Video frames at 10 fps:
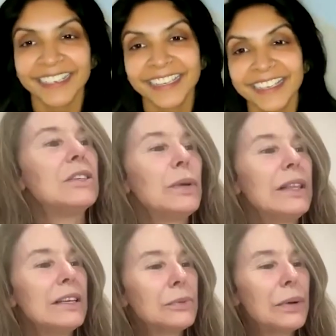My biggest
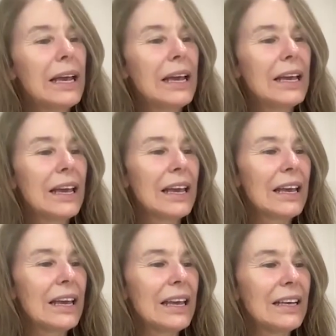win this week
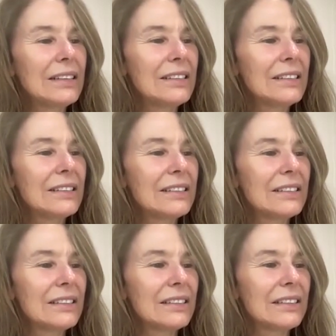is
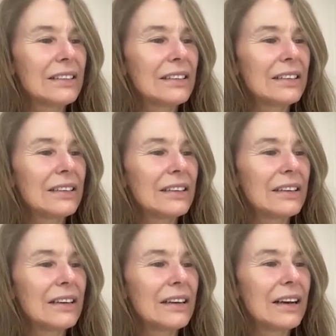
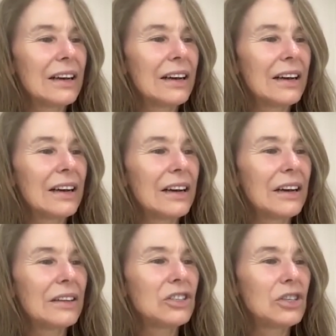
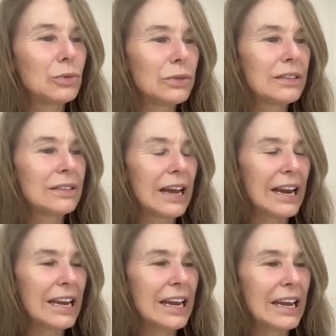Jill's
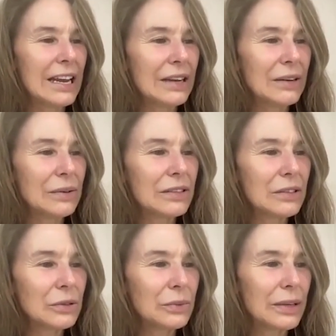staying here
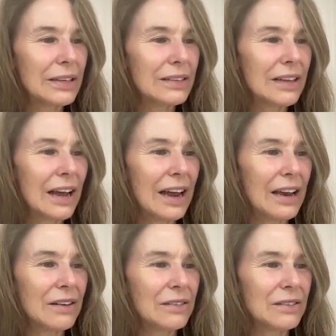still with us,
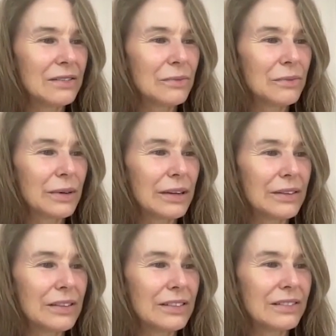and
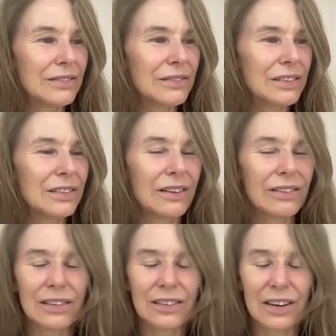we're just
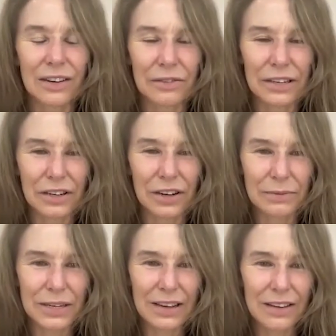having such a lovely
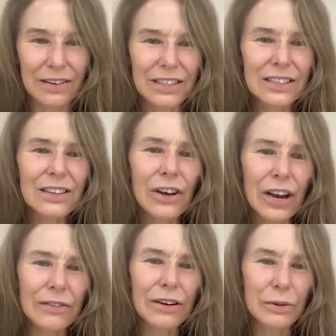time together. It's just so
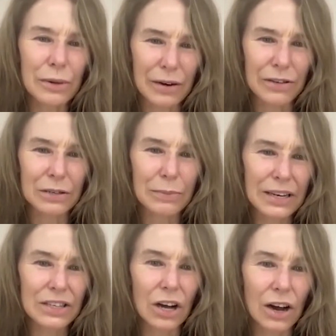lovely to be able to
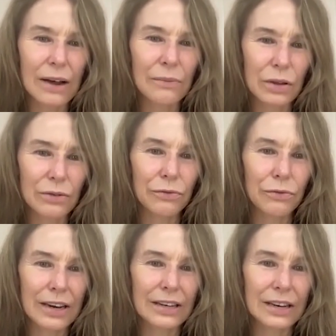spend time with a
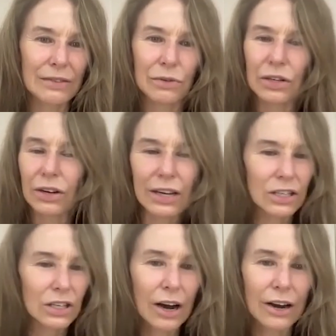friend, and we don't
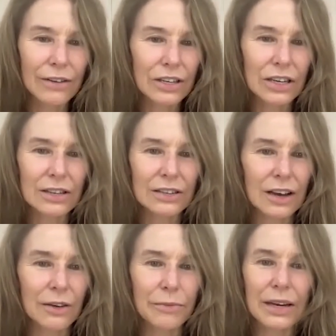get tired of each other's
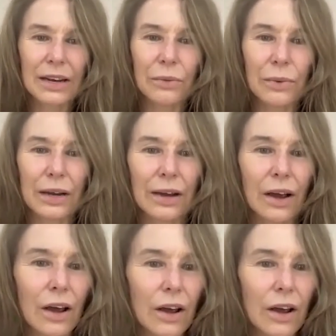company, and we